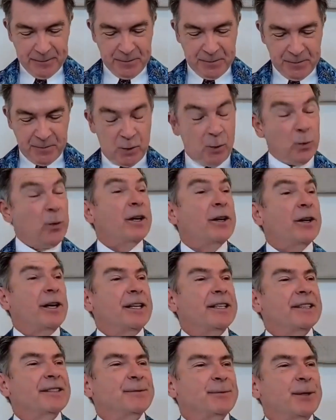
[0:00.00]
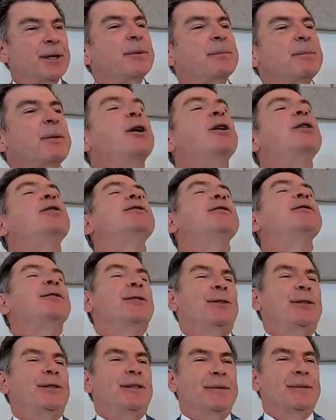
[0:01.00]
So what are
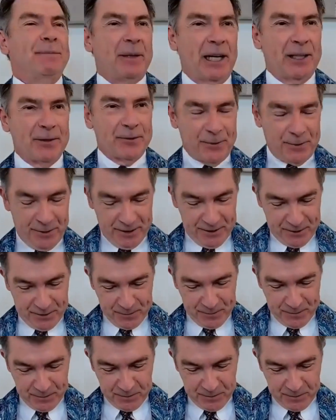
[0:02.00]
personal boundaries?